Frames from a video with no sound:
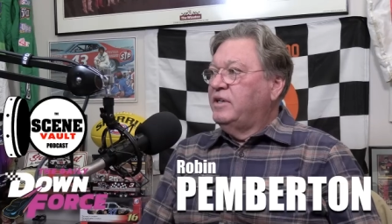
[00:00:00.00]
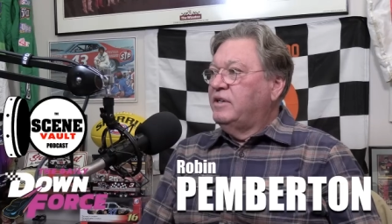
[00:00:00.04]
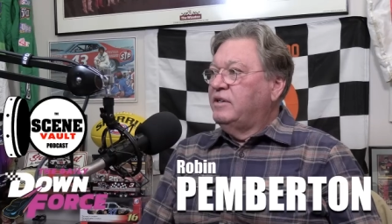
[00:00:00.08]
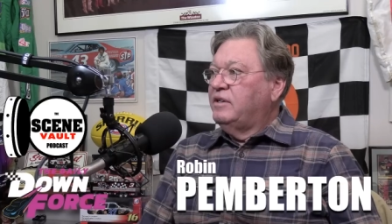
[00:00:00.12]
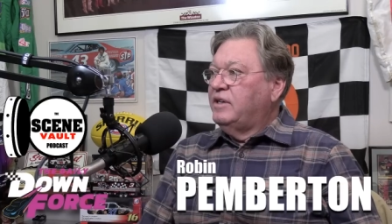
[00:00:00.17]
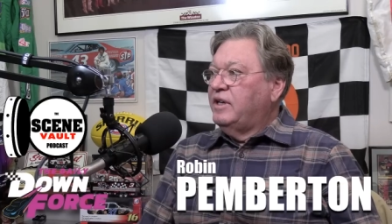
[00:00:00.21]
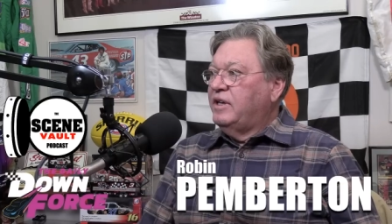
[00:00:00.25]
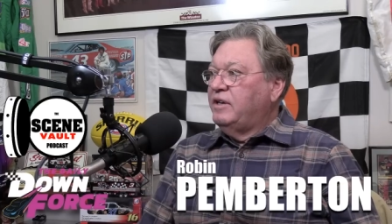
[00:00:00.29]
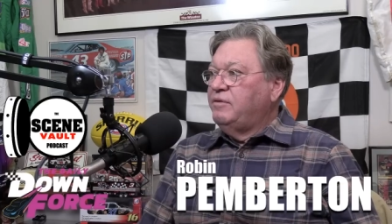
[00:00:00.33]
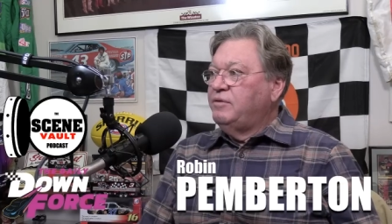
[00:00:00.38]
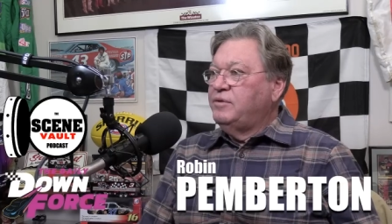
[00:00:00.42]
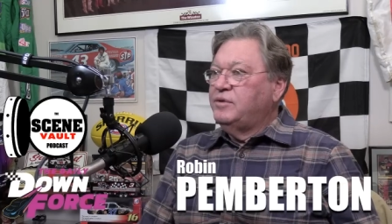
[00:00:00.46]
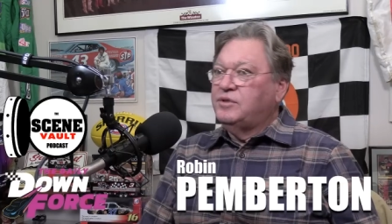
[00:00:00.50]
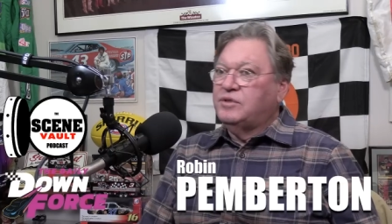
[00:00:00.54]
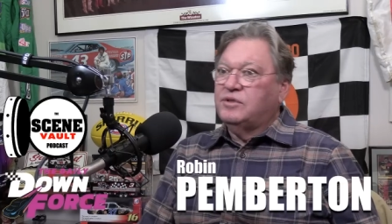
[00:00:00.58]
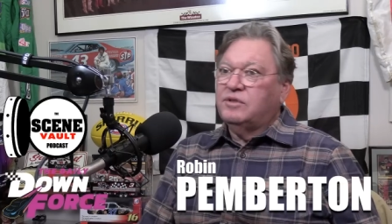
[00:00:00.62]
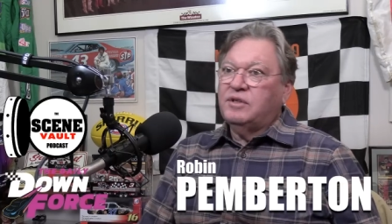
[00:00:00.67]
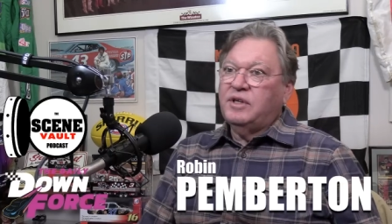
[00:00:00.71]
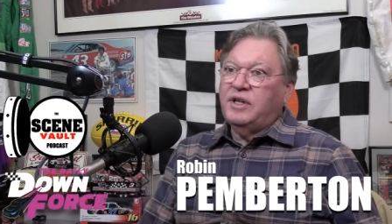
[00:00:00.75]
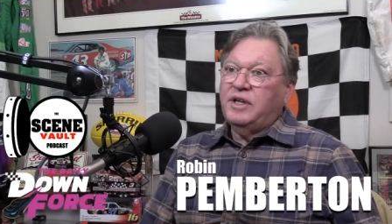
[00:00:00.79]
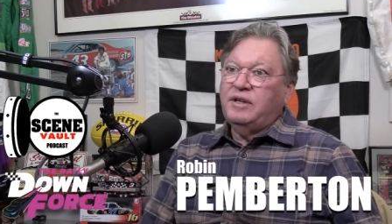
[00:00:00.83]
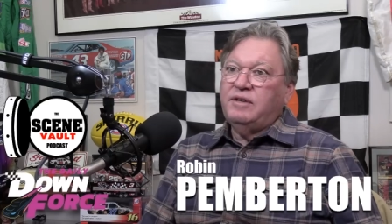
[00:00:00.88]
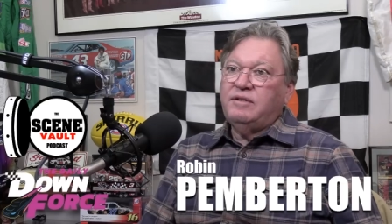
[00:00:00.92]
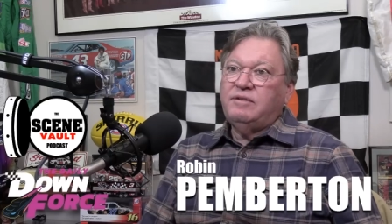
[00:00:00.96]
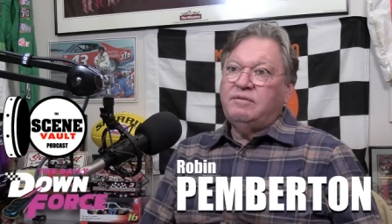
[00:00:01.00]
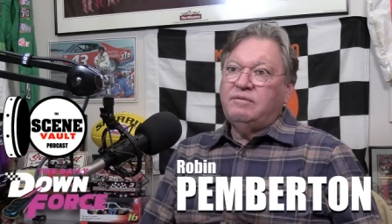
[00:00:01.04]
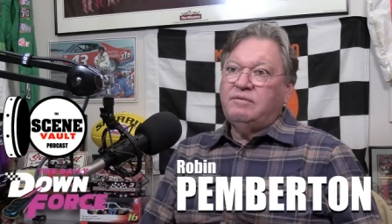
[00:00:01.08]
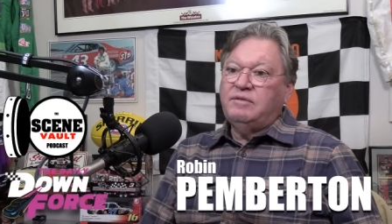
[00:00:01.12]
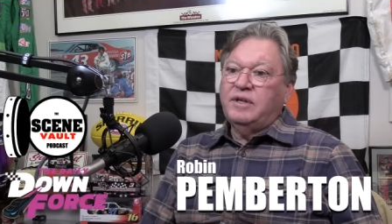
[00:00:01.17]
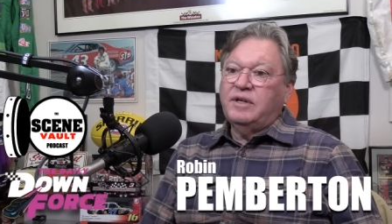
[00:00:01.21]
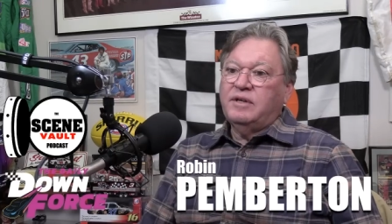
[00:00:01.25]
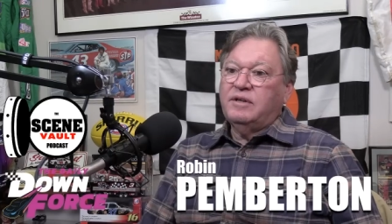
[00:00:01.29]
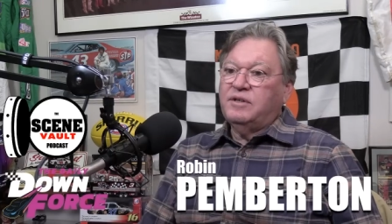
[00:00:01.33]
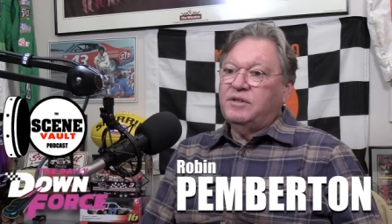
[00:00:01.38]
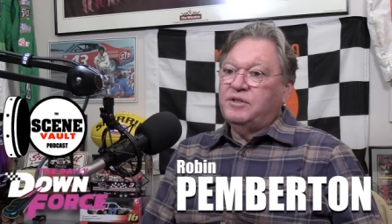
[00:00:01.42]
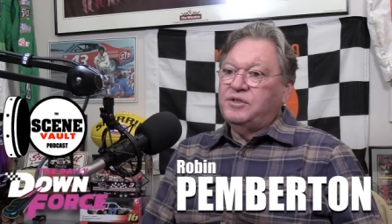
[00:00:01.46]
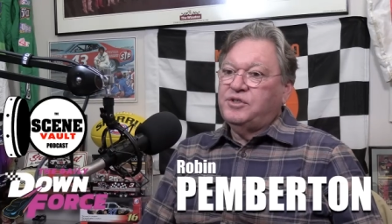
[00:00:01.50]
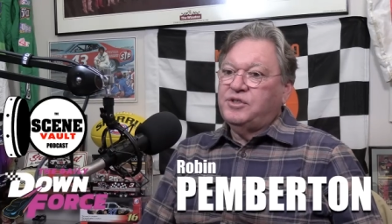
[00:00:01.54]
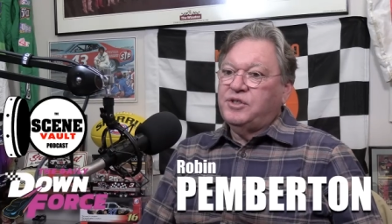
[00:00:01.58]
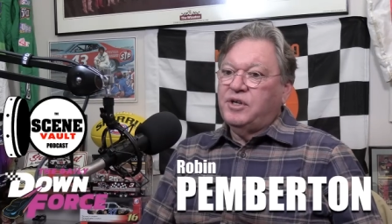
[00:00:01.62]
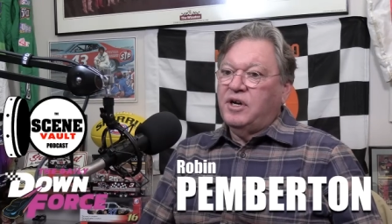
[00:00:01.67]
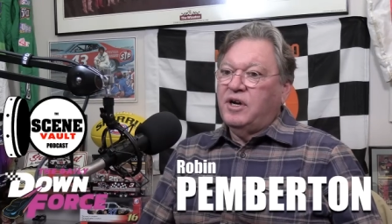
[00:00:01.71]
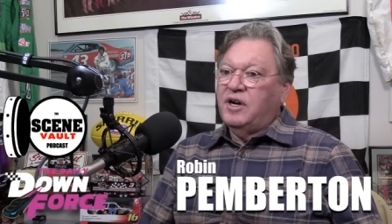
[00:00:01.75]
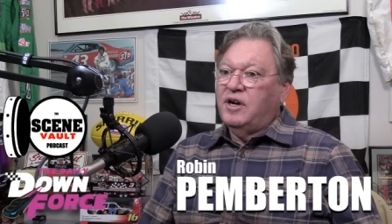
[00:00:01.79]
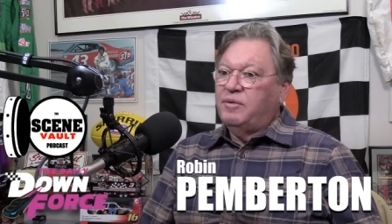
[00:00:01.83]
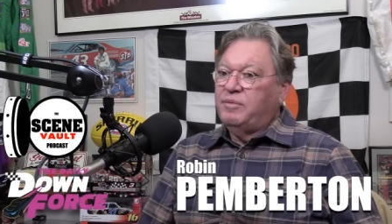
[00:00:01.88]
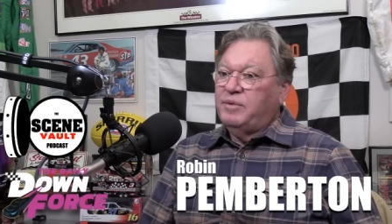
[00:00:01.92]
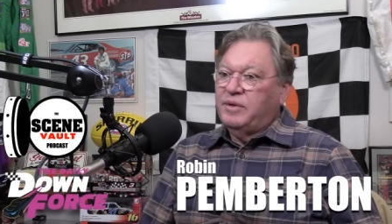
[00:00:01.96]
and he did a good
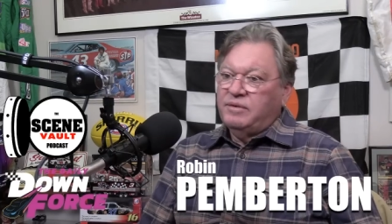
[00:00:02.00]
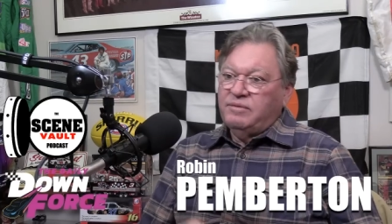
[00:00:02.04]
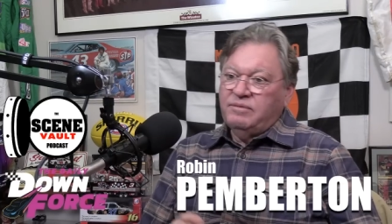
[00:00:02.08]
job.